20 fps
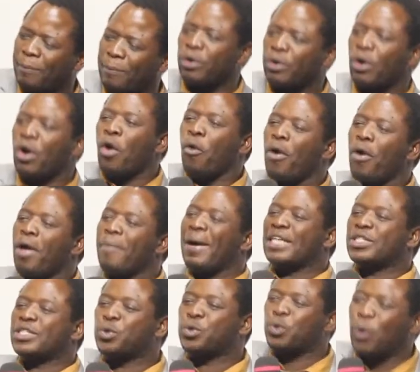but we
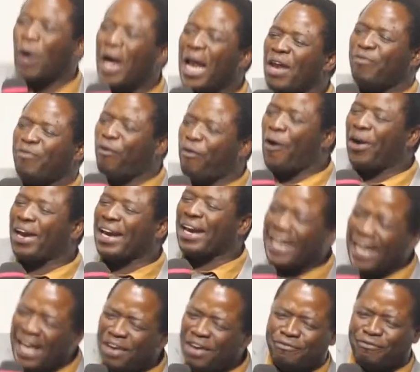must dwell
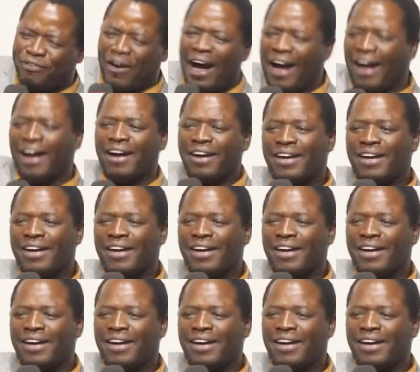forever